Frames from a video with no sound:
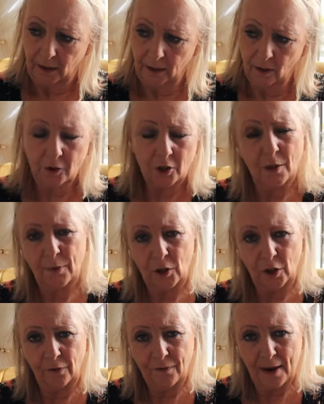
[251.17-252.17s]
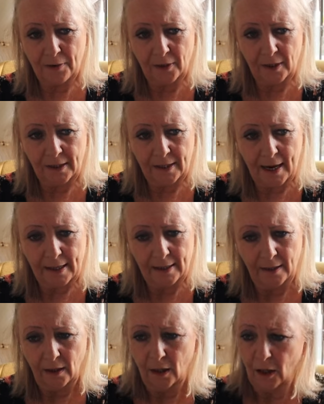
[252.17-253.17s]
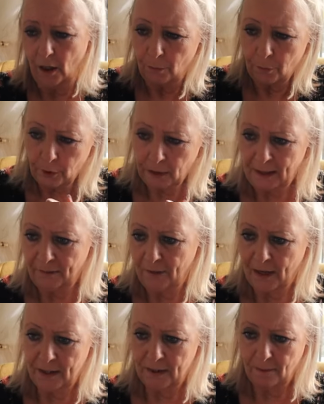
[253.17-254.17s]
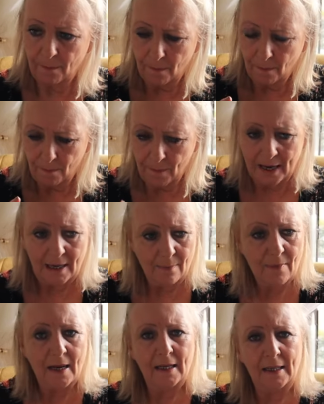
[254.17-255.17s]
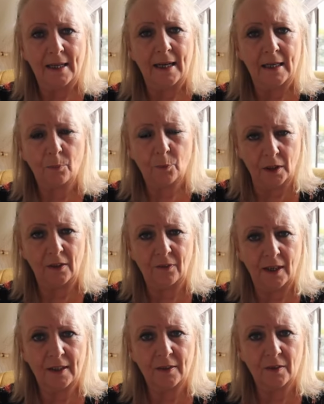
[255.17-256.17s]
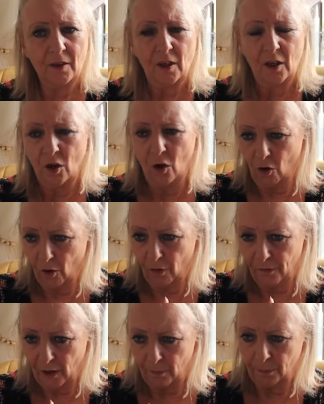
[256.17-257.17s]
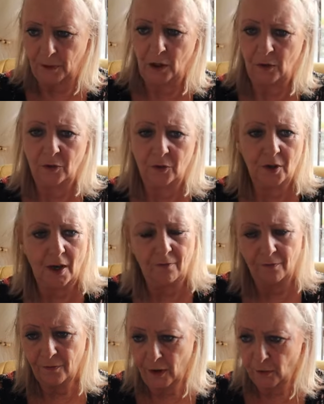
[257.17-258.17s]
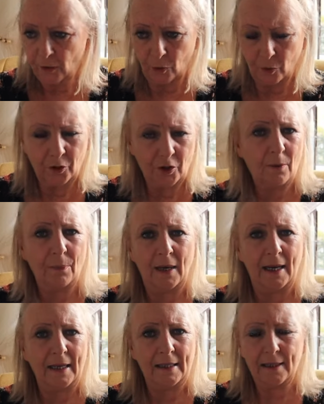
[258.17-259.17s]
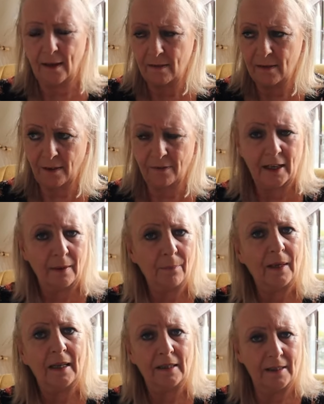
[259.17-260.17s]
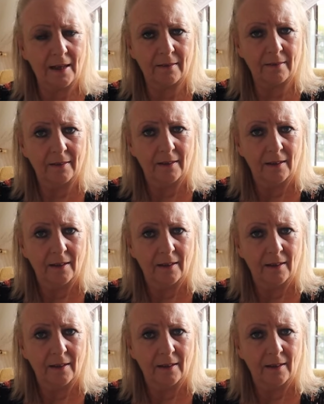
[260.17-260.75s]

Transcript: in October 2010, previous, many, many years previous of abuse and phone calls to the police and nothing being done.